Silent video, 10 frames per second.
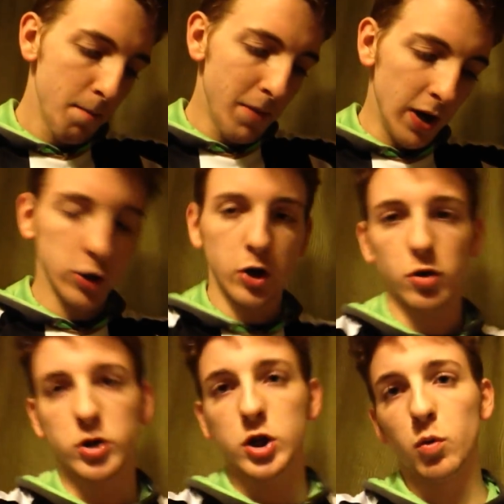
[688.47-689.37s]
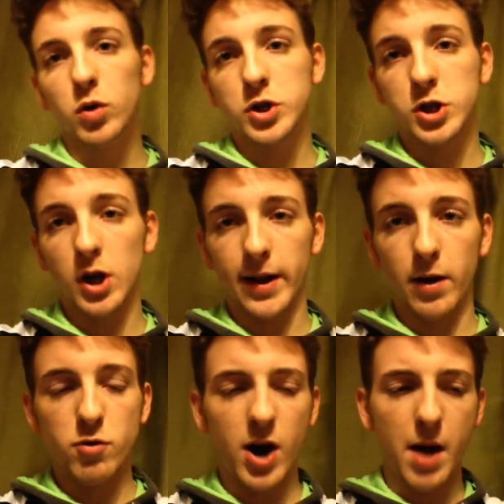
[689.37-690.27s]
Matt Tootle was solid
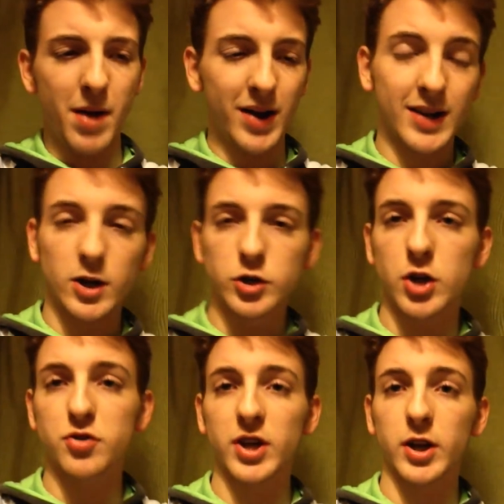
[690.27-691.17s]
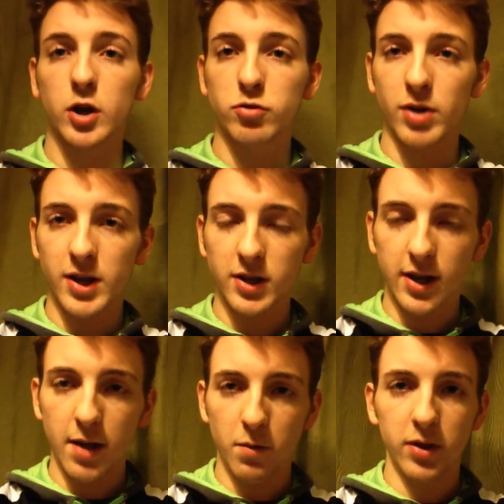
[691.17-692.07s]
at right back. Dan Jones had a great
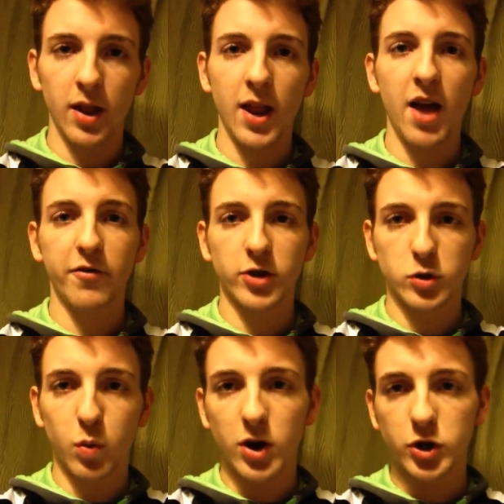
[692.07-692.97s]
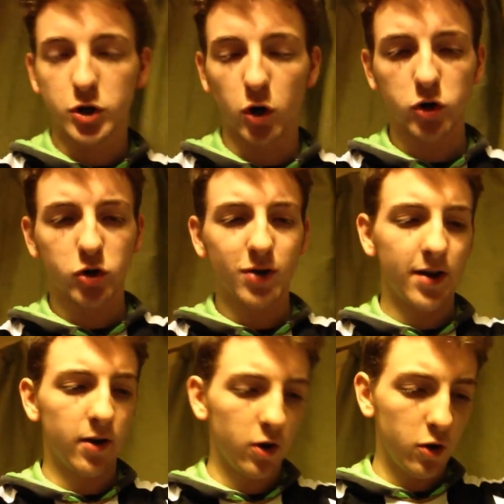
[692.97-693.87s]
game on the left, as well as George
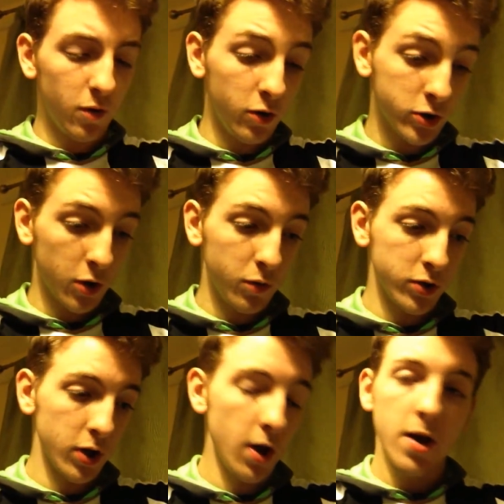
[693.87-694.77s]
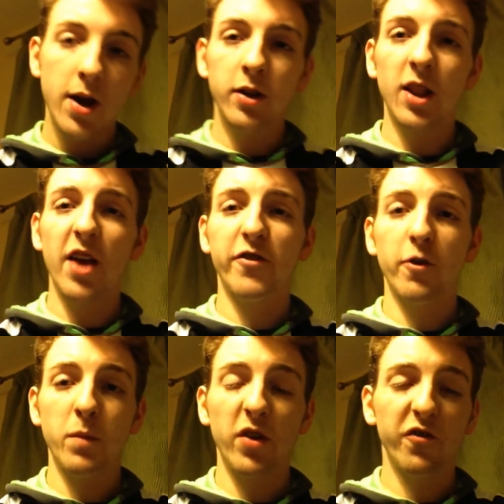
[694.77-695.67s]
Grant, who also was on the left
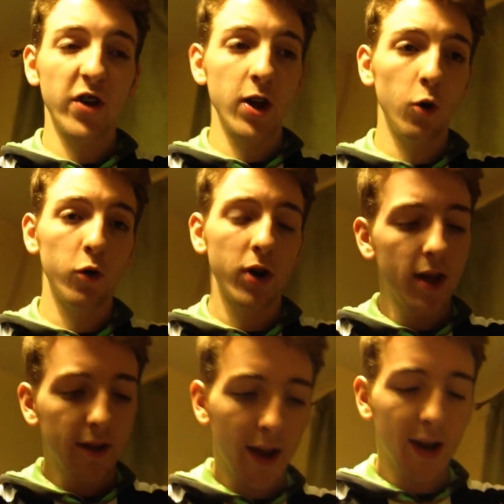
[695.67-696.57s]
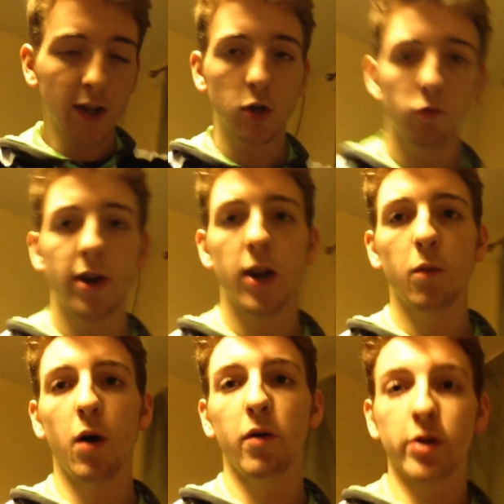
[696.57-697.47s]
of midfield. They linked up really
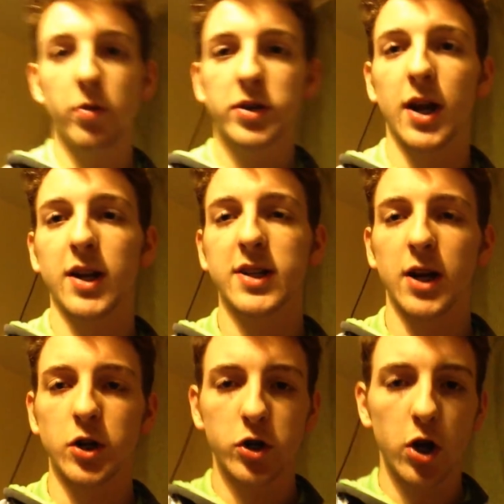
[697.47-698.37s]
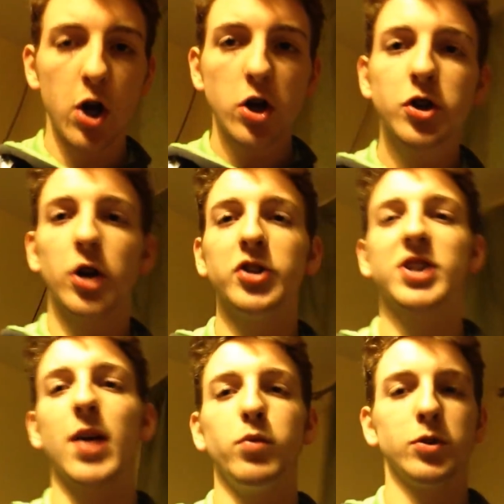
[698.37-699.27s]
well with Lewis Alessandra. John
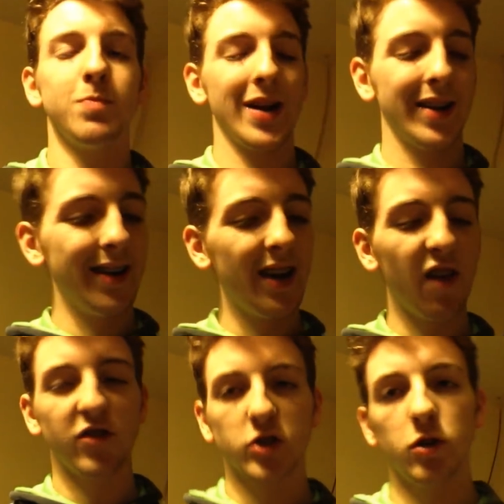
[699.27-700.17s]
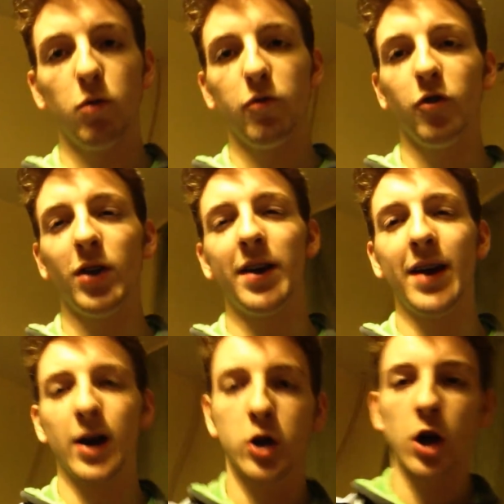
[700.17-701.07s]
Stead was magnificent up front, and
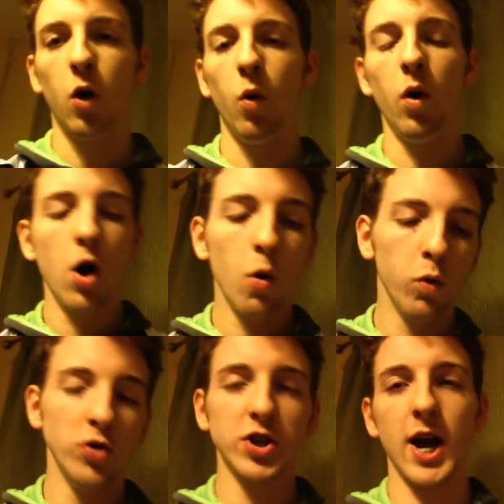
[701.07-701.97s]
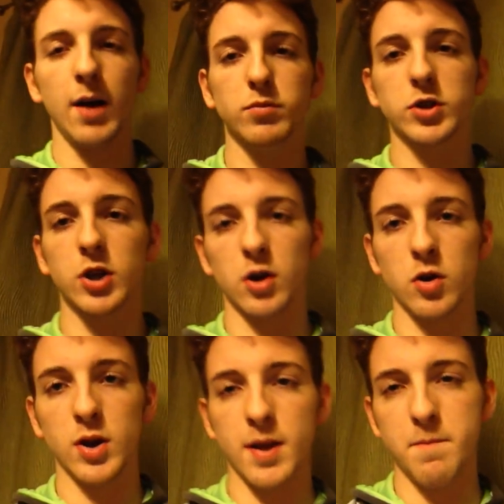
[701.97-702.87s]
that goal was
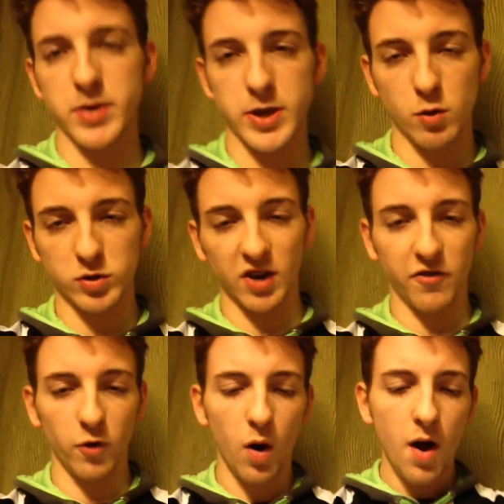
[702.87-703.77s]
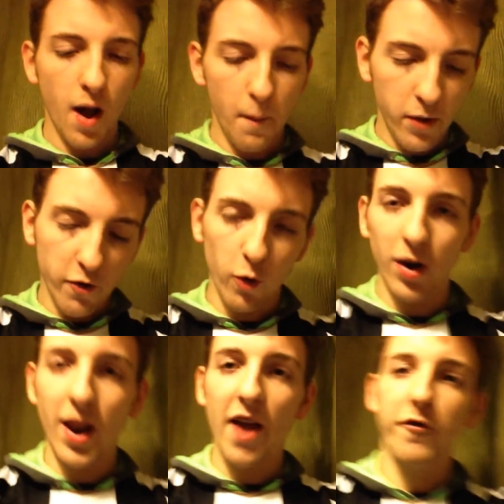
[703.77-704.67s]
absolutely beautiful. A beautiful
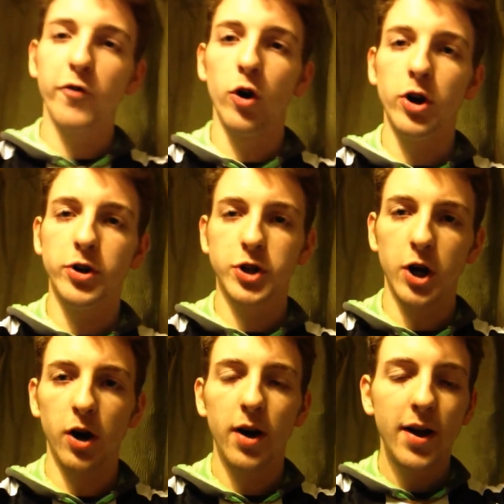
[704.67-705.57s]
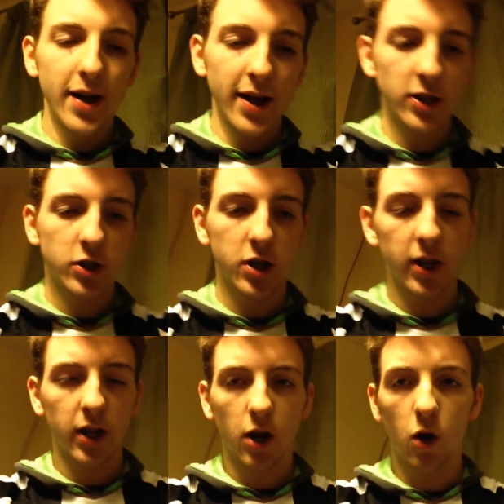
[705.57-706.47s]
left-footed shot into
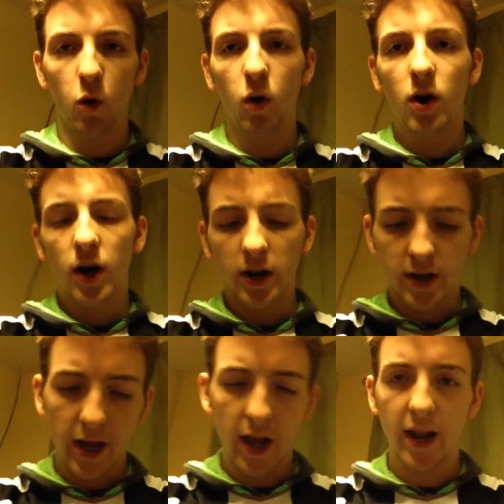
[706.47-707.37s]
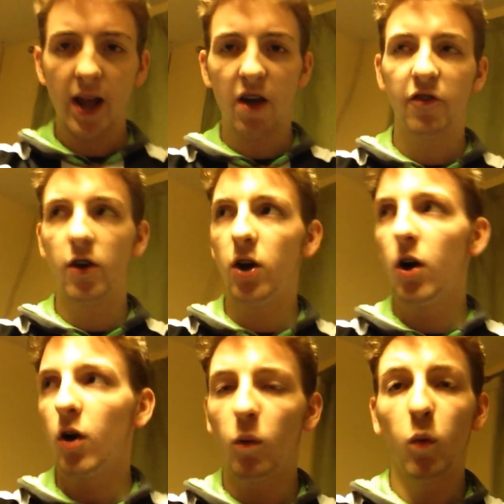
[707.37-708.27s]
the goal, a curling effort.
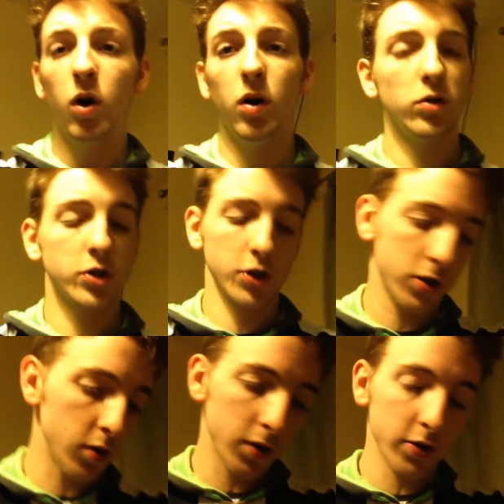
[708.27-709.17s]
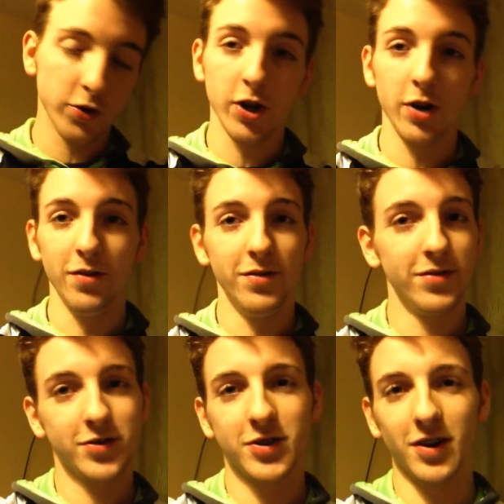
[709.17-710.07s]
What, just, John,
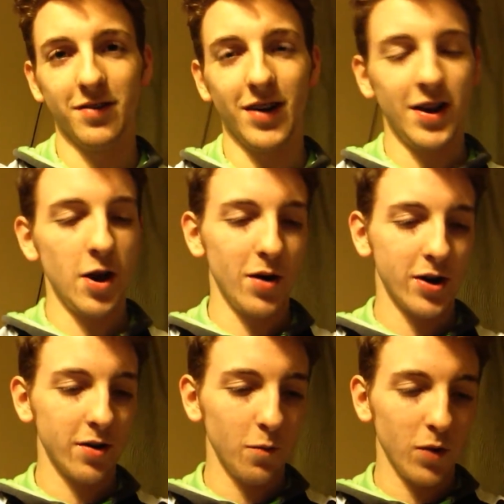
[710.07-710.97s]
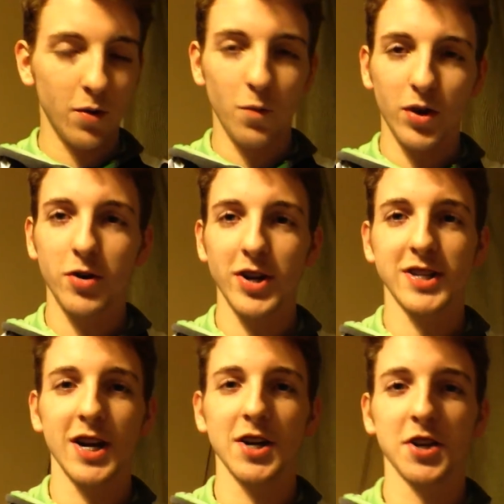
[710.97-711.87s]
I know we
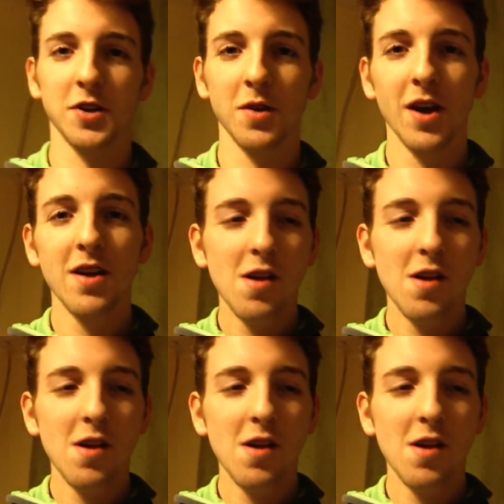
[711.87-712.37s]
criticise you.